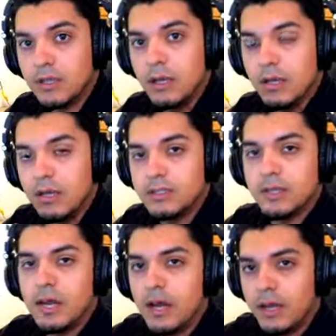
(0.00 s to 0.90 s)
it's a
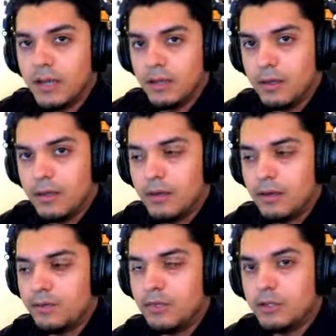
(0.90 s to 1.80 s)
high
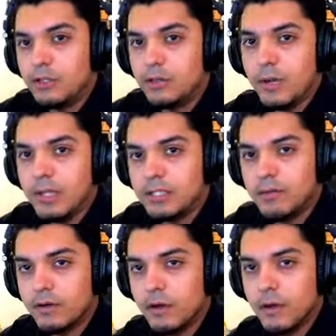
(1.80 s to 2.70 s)
fluctuation of
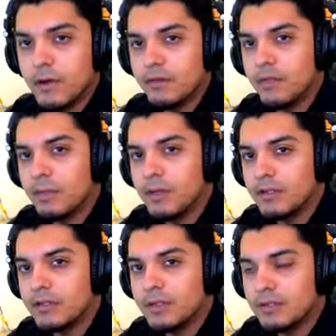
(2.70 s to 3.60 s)
current, if that makes
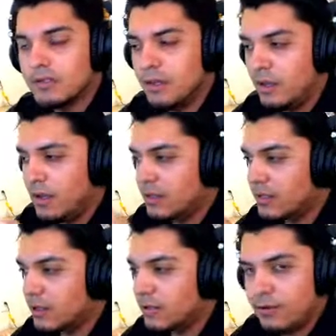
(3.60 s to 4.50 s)
sense. It's kind
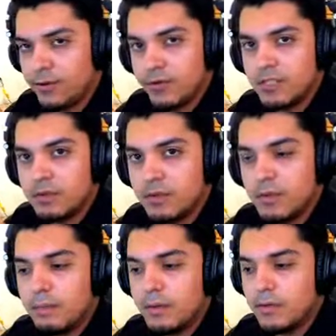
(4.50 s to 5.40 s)
of hard to explain,
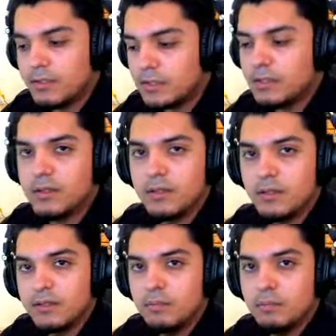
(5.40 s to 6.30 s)
but essentially
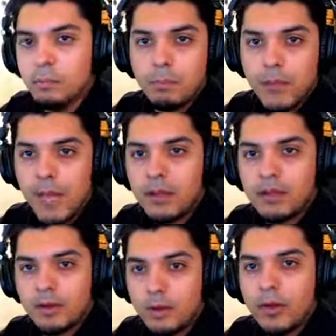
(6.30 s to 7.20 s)
there's back
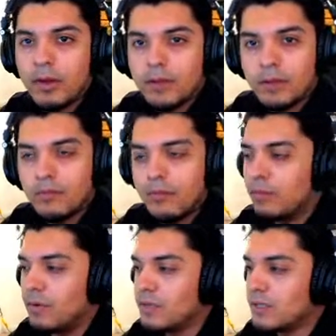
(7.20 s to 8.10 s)
current, if you
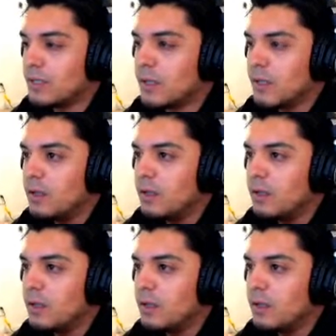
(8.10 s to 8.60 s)
want to say that,